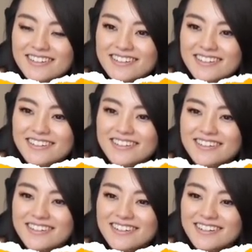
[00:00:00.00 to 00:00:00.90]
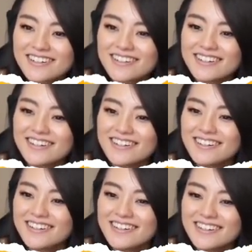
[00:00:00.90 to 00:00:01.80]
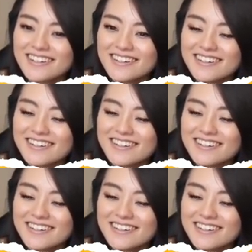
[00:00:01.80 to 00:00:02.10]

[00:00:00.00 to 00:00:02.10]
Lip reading: [no speech]